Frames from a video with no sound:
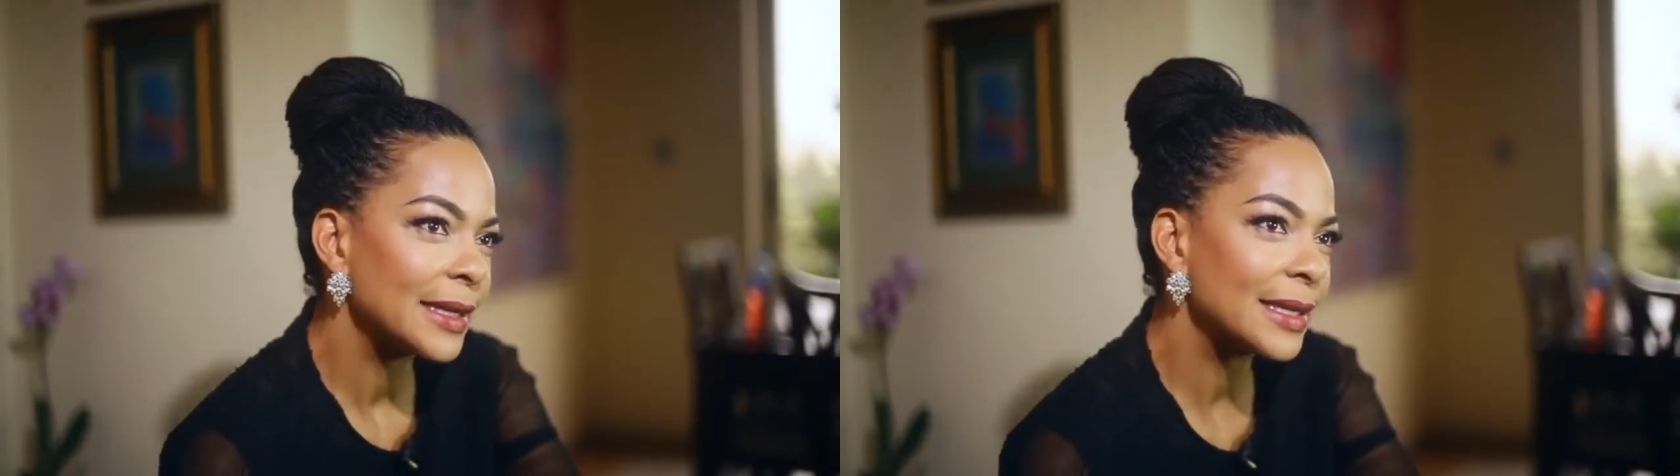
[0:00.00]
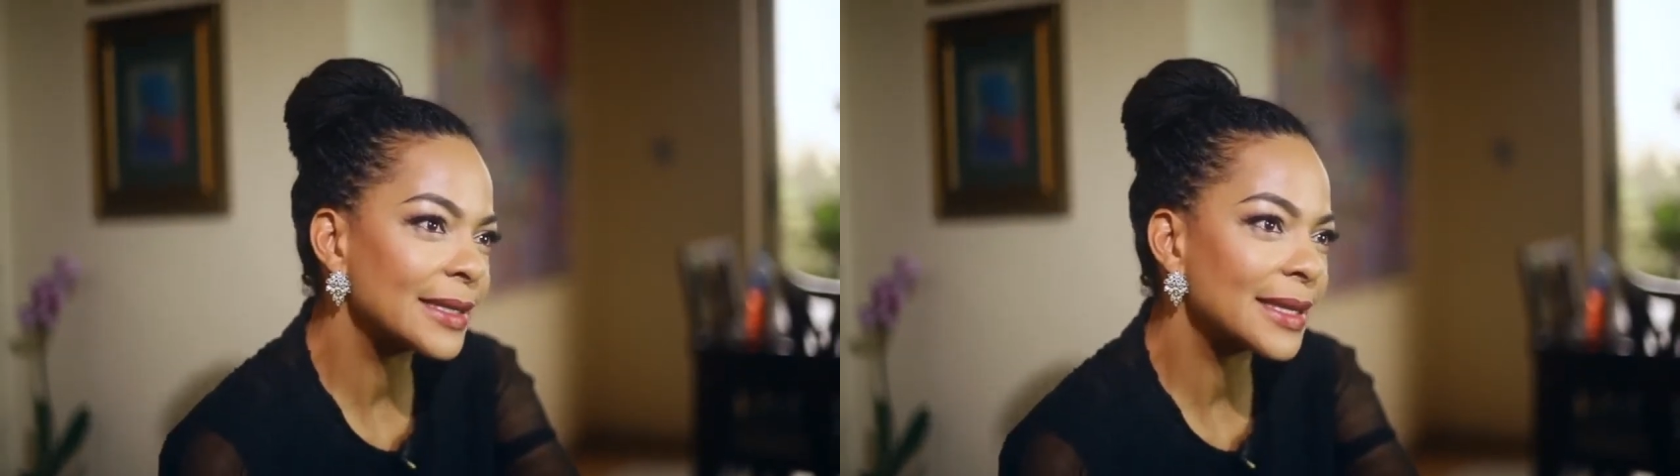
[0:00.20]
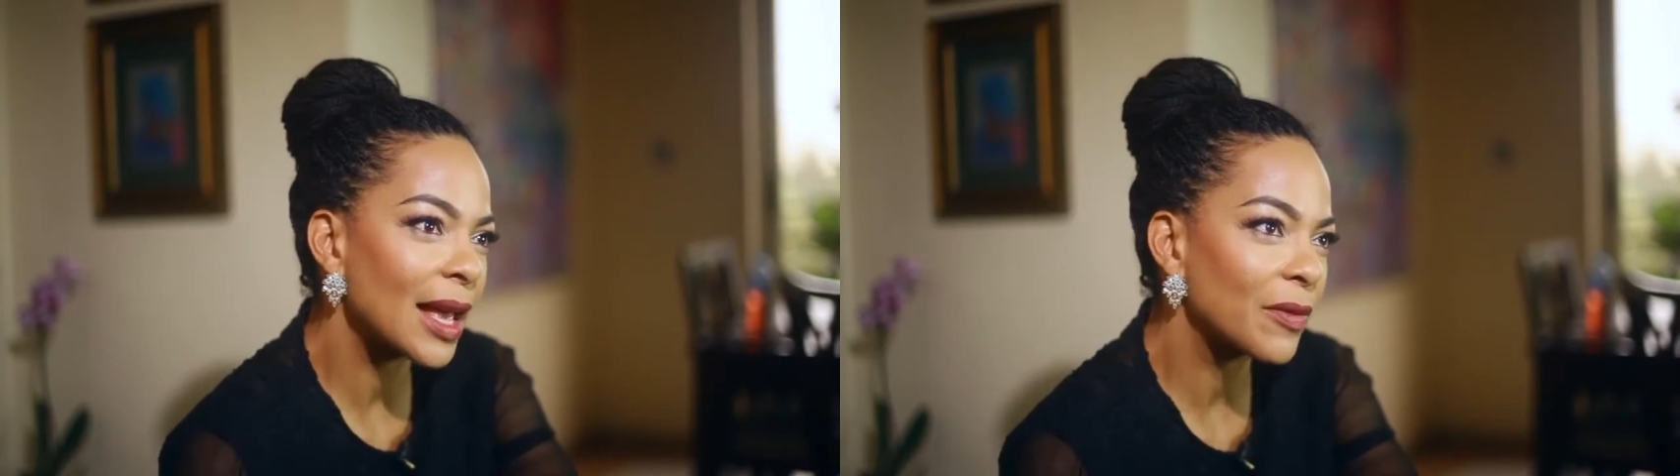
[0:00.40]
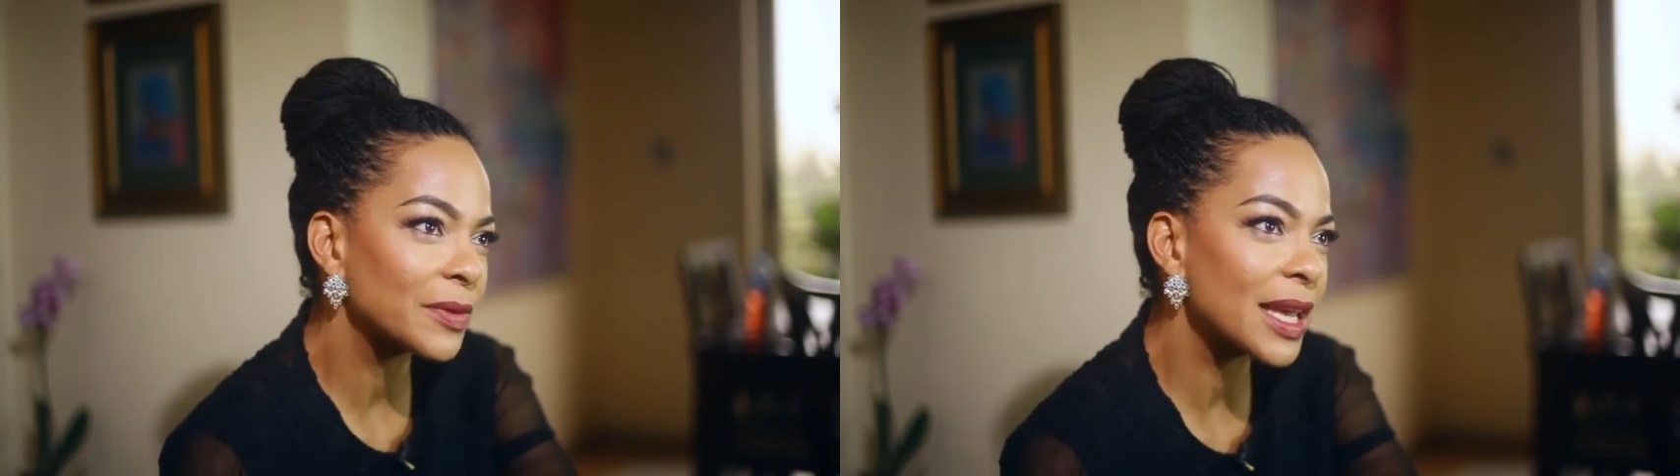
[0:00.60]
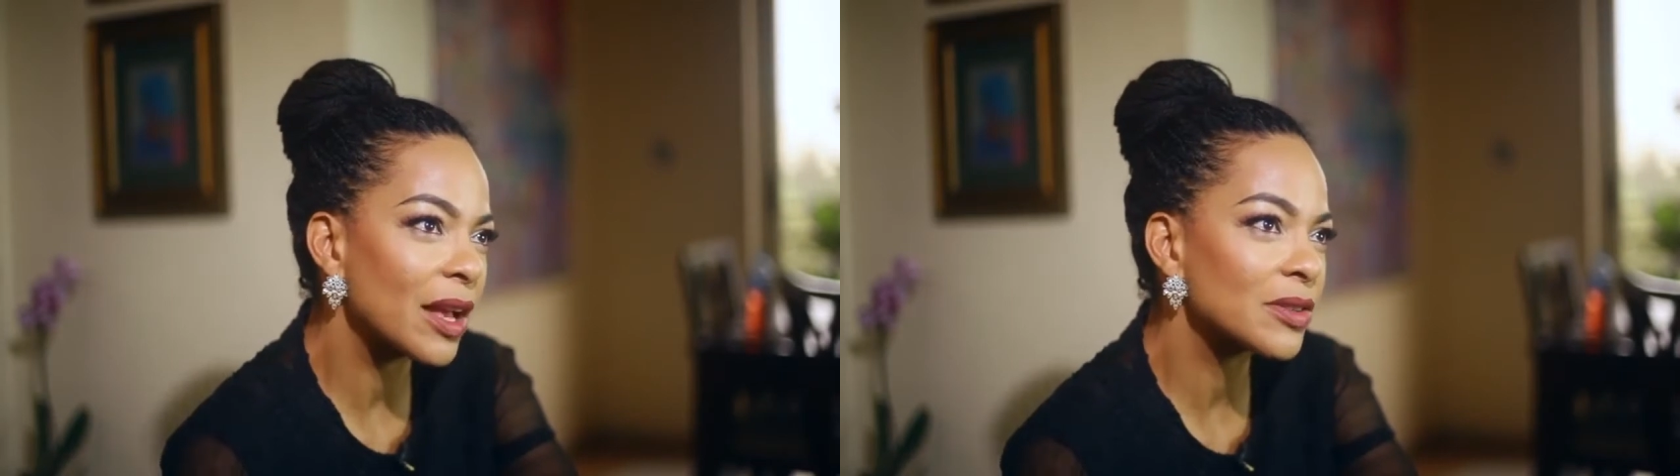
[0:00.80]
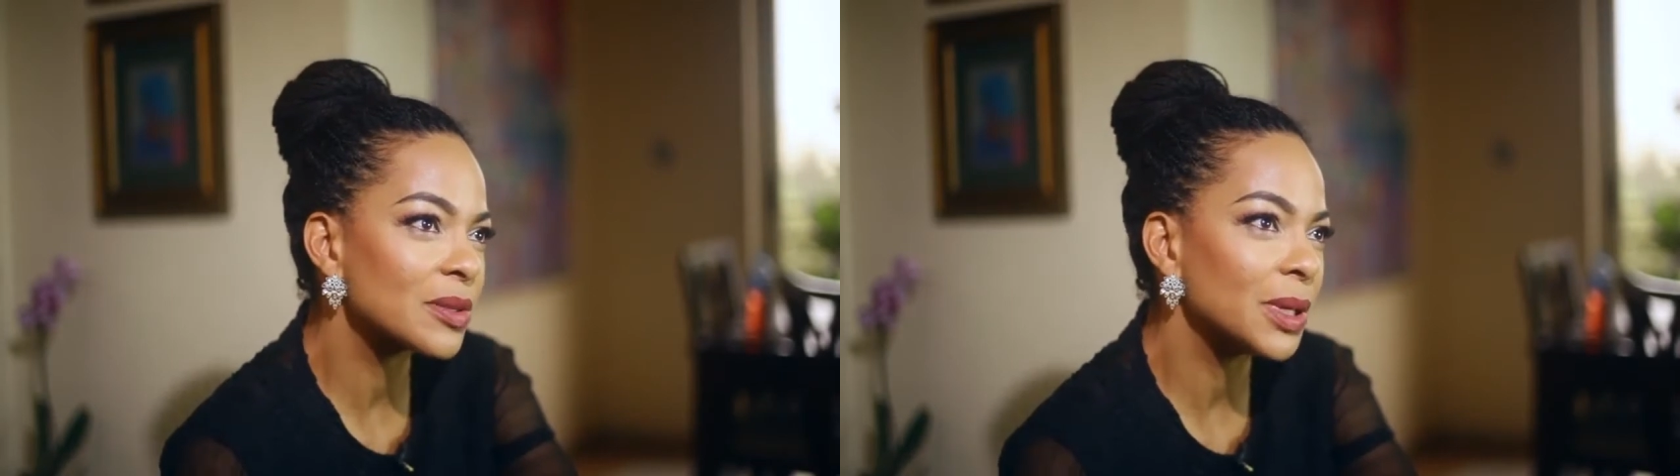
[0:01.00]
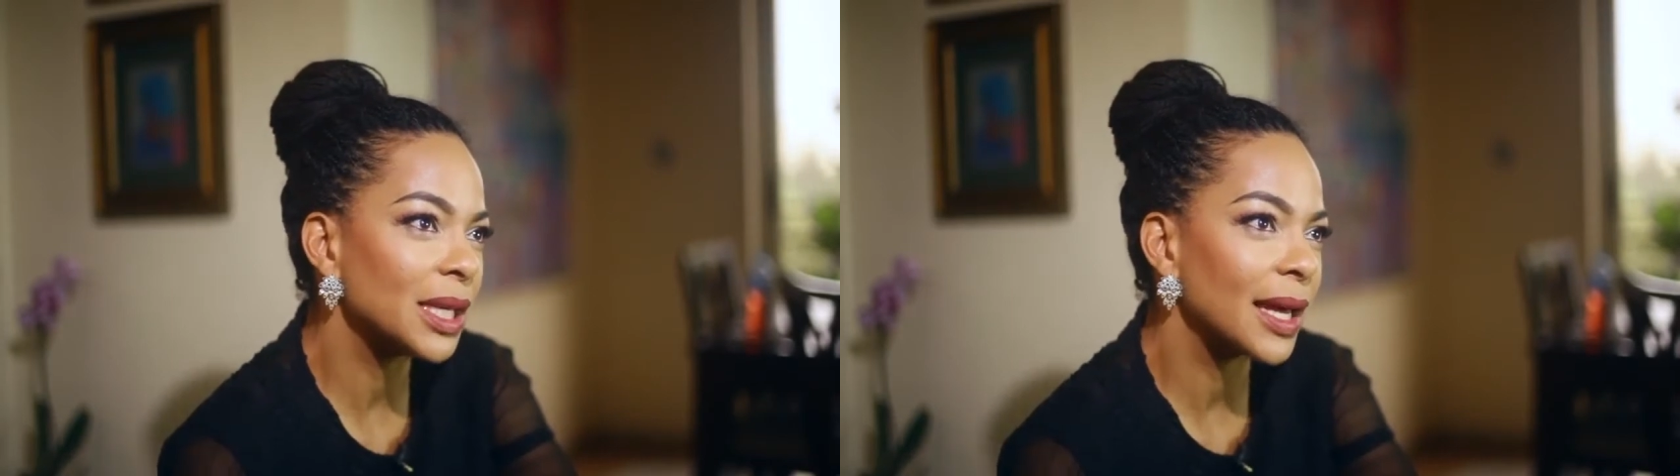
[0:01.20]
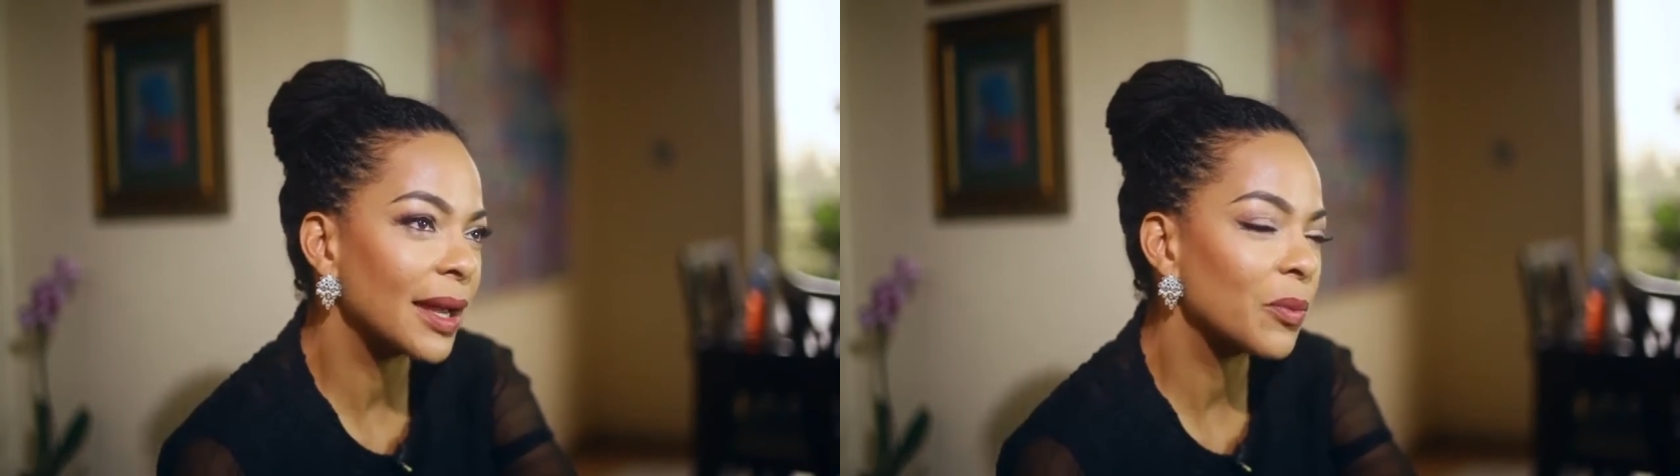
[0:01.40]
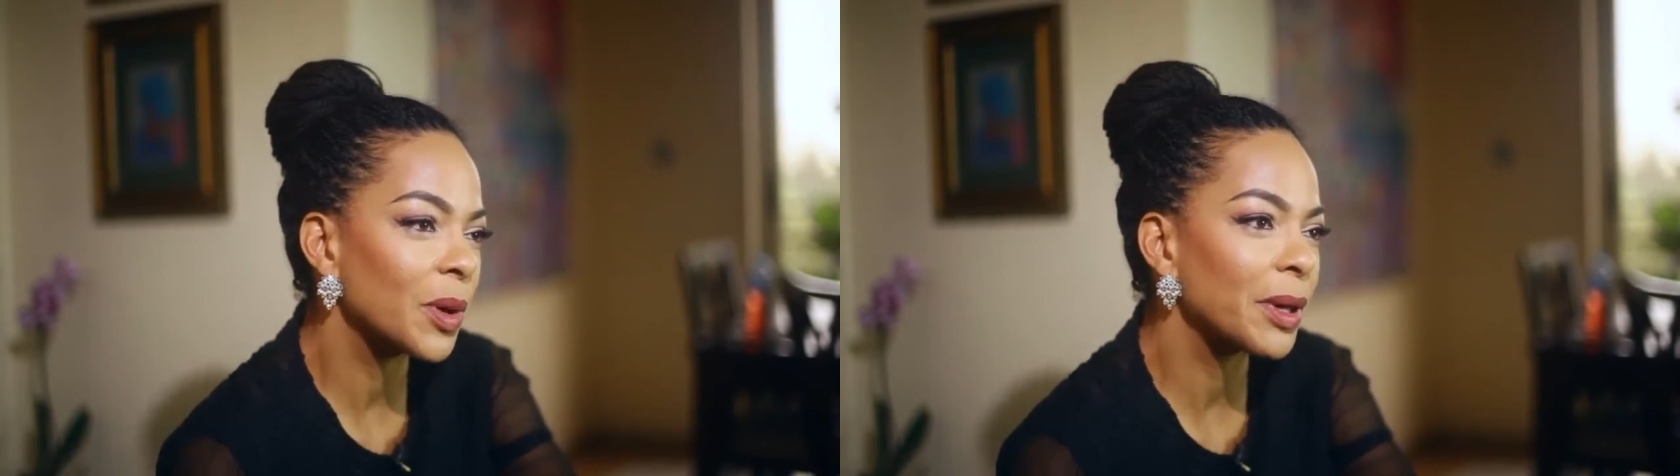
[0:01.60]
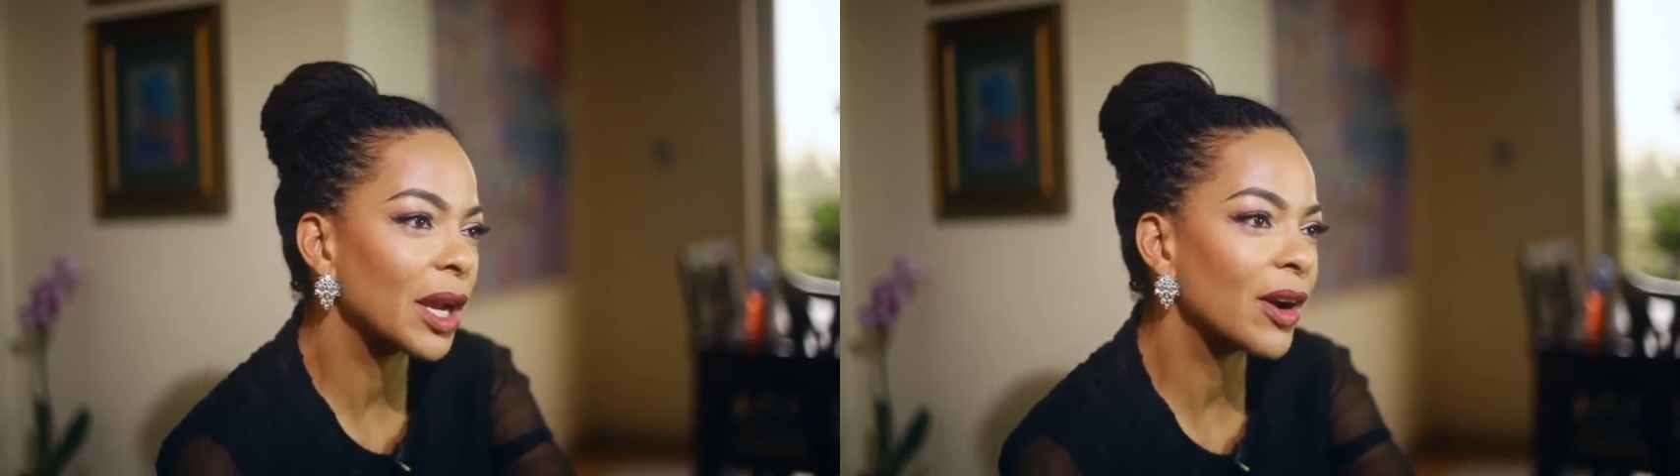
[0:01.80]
itself tells me that women